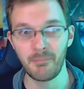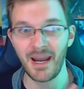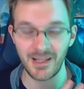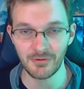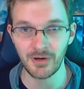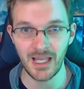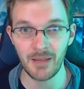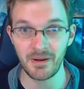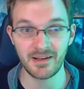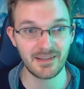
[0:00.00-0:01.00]
Battle
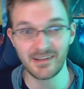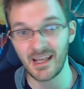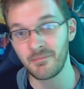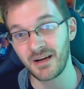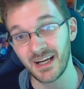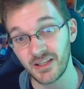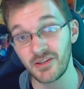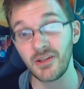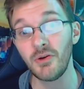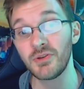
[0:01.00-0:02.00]
Royale, because that's going to bring a
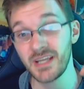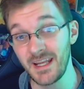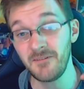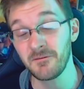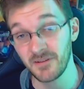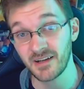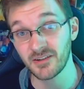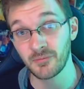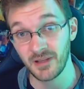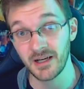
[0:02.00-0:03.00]
huge
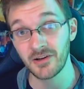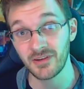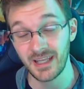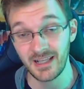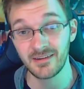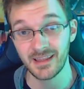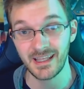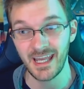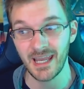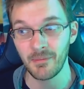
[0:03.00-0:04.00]
influx of players into the
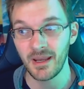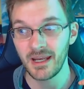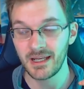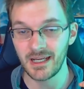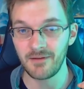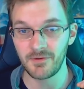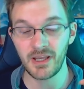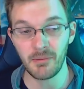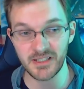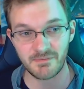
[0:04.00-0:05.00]
game. And if you
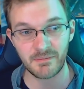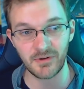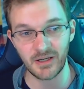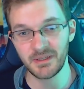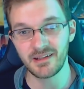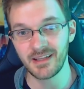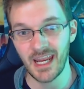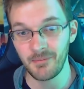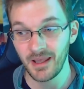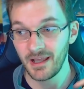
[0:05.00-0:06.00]
get a bunch of people coming into the
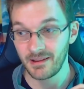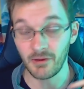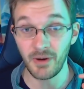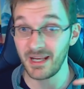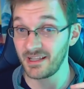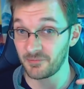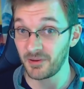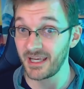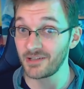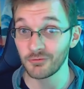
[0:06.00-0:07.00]
game the way it is
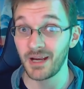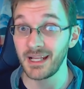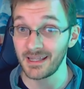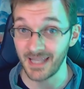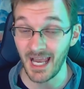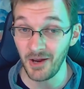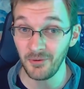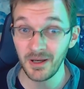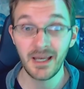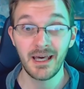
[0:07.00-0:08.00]
playing right
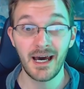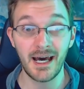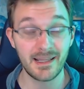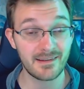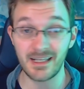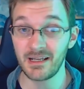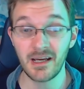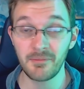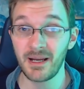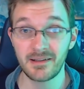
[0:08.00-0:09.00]
now, it's going to
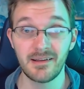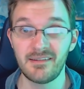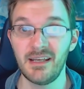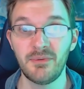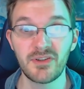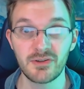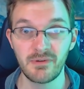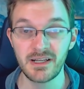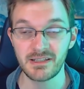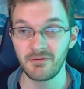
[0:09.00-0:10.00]
come back to the same
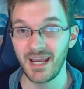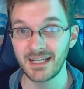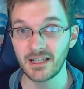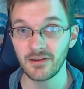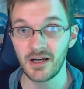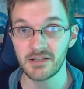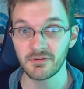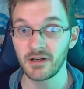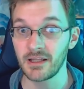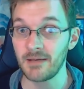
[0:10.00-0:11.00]
situation that we had at launch,
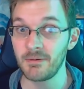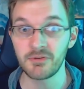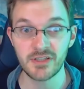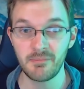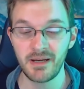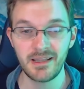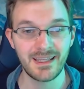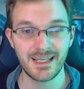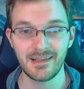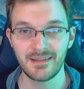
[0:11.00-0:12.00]
where a lot of people jump in,
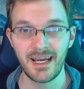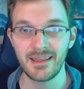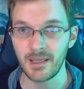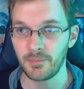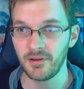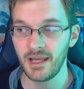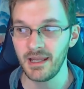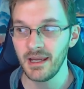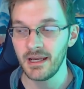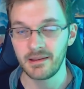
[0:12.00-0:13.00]
they get excited, they
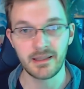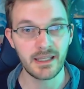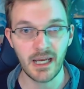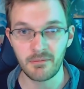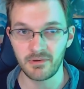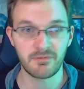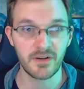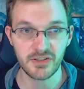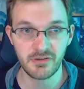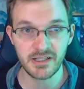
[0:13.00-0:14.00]
play, then they come with
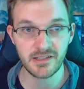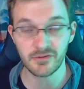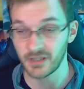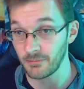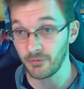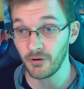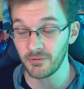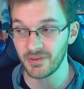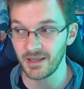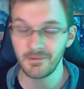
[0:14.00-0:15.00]
frustrations or get bored
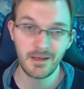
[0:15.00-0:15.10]
with it,